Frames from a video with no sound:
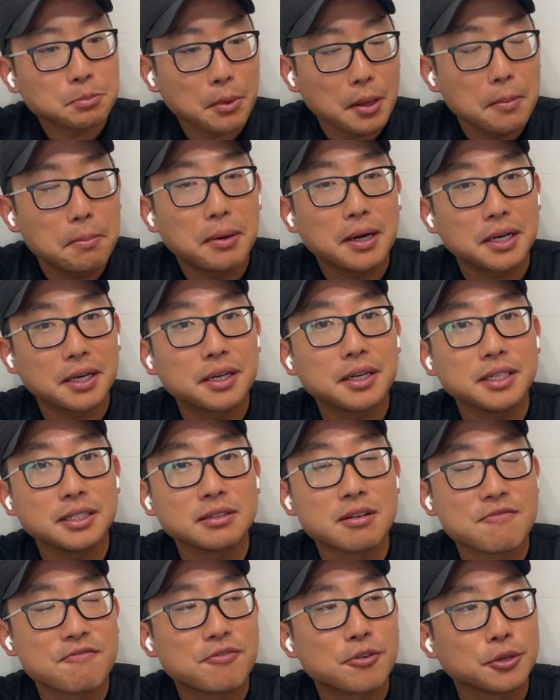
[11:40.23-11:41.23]
But it is
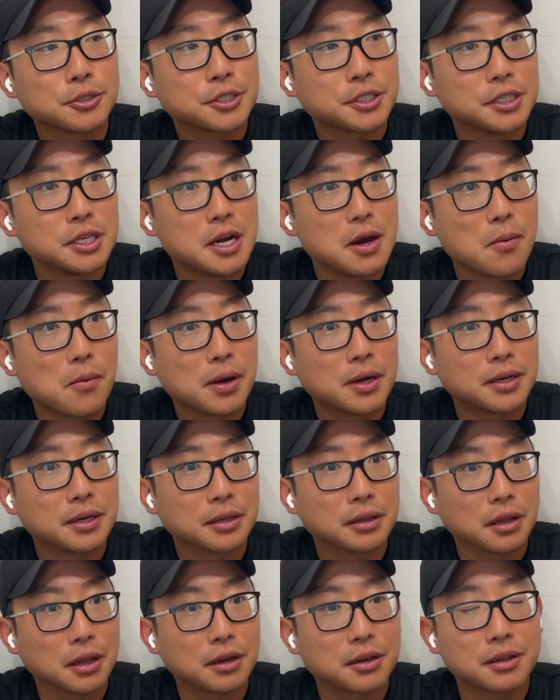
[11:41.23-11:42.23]
unfortunate when a
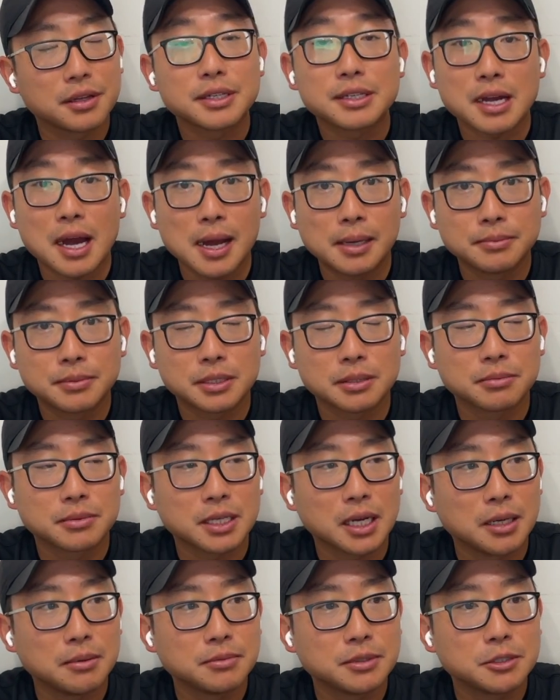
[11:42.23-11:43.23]
lot of the time,
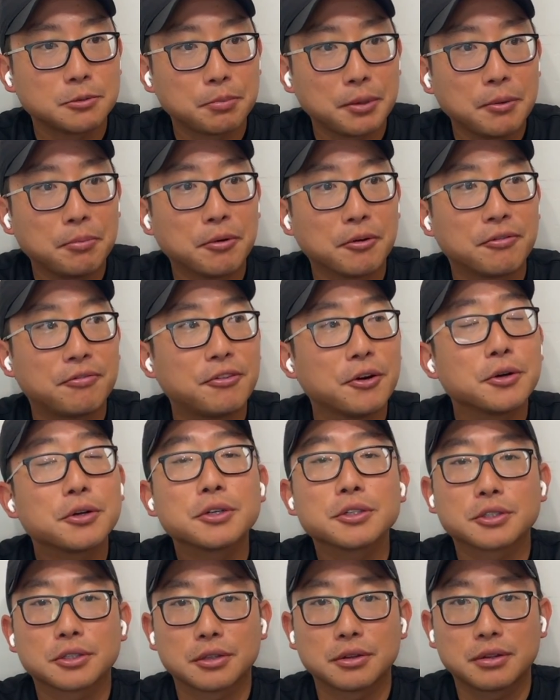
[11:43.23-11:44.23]
sometimes people
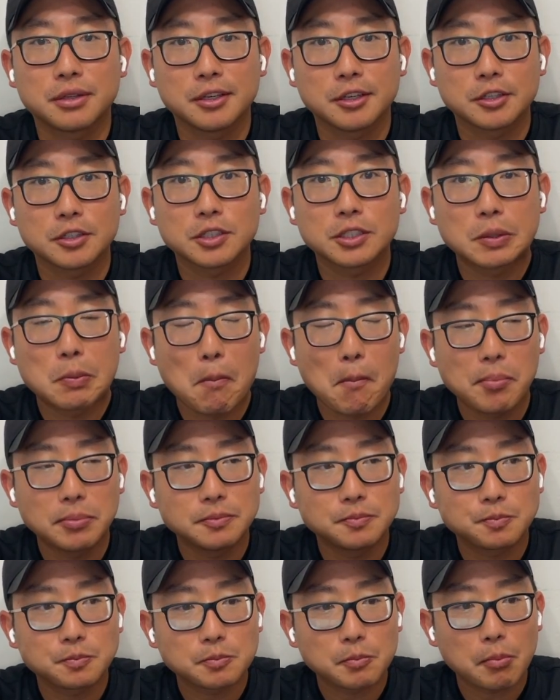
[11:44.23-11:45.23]
focus on things
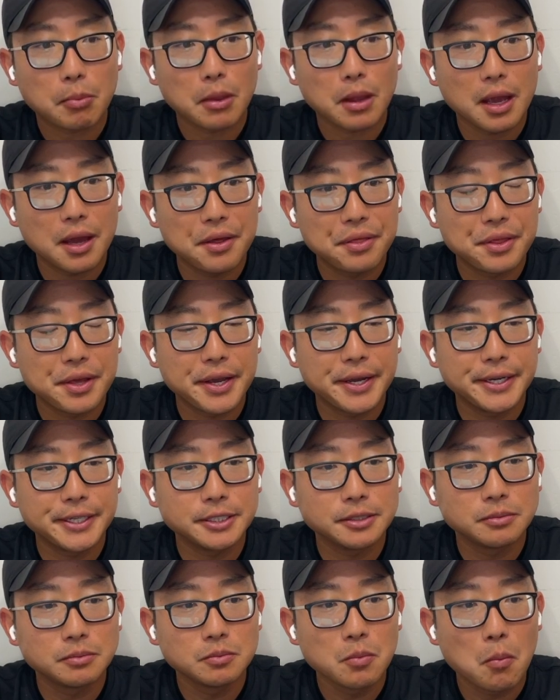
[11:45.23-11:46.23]
and they